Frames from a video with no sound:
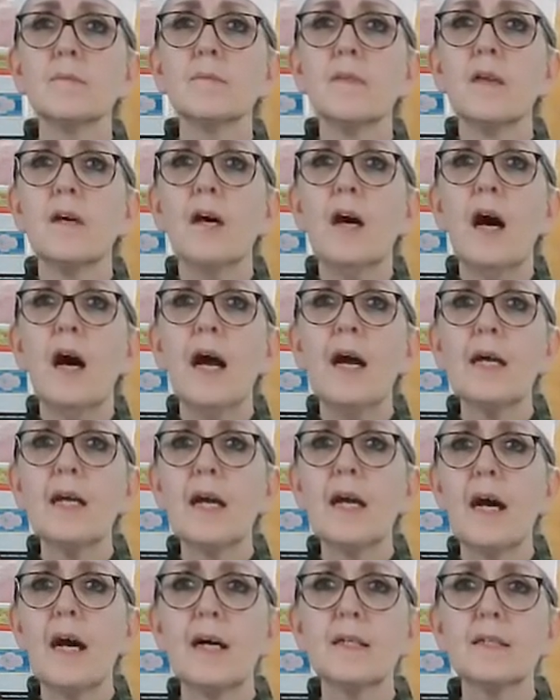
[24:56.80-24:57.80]
Hey
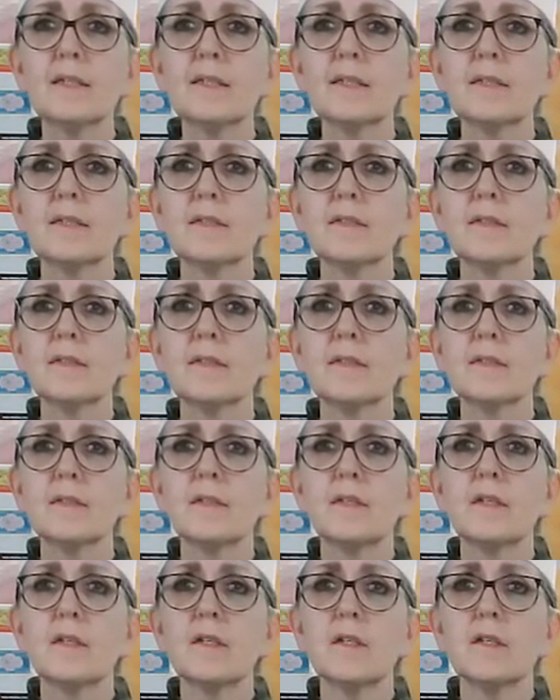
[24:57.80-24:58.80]
guys,
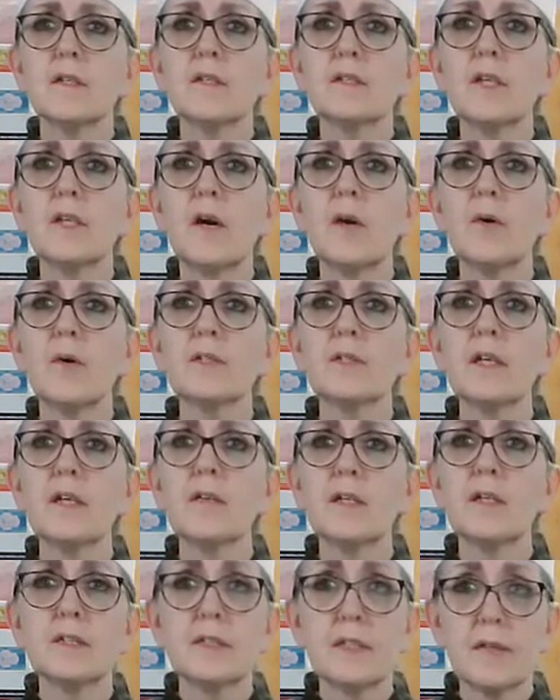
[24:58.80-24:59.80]
so is
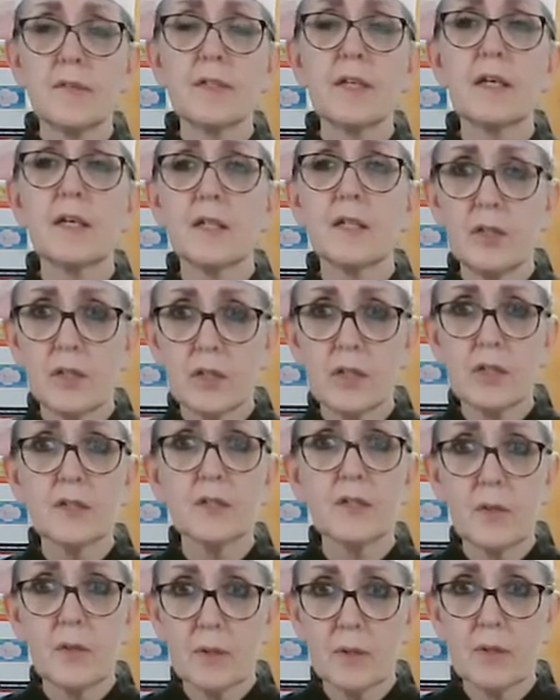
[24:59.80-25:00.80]
everything looking
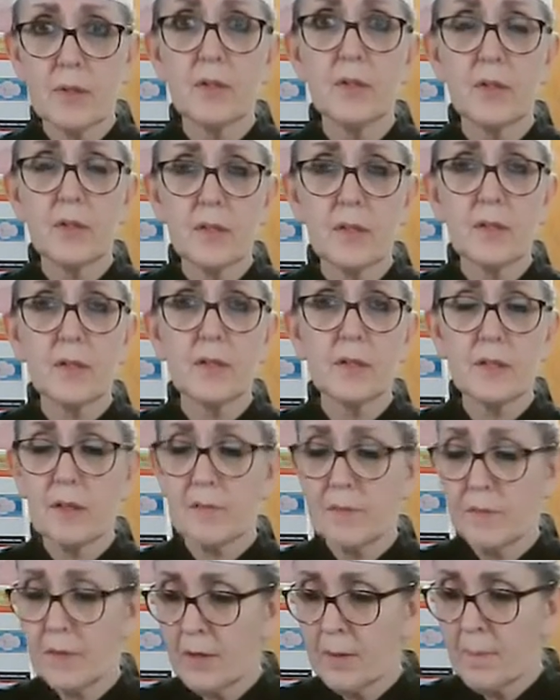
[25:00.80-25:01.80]
so good? Looking good so
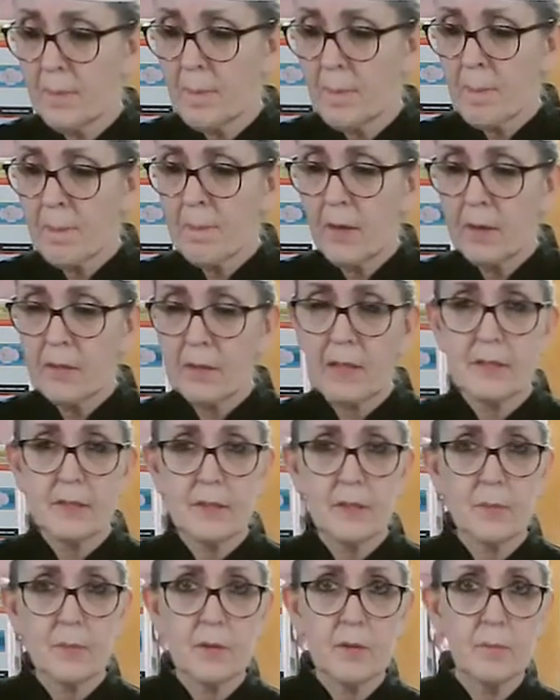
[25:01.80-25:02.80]
far? Okay, so
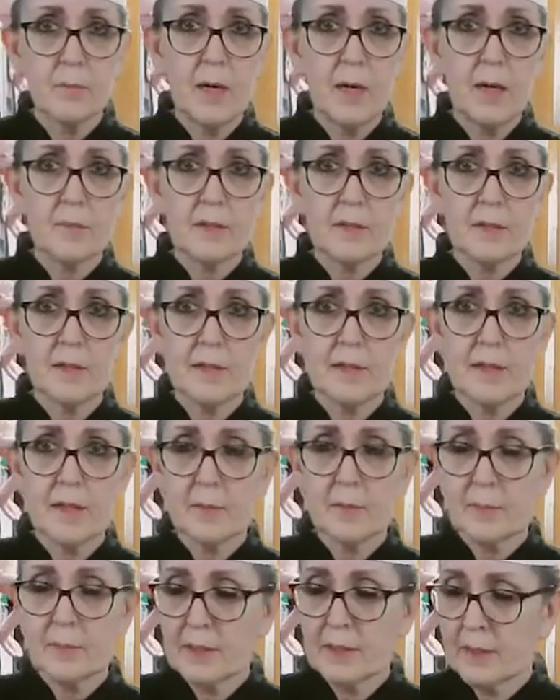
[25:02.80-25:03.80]
we're going to pop this lid
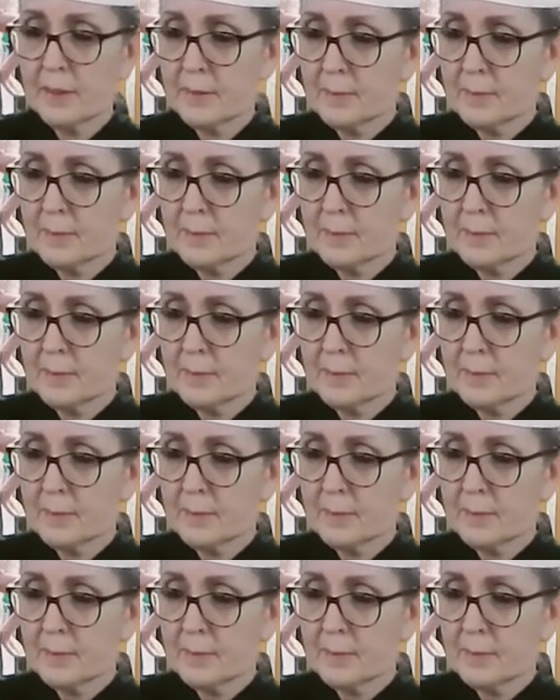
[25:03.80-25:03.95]
open here.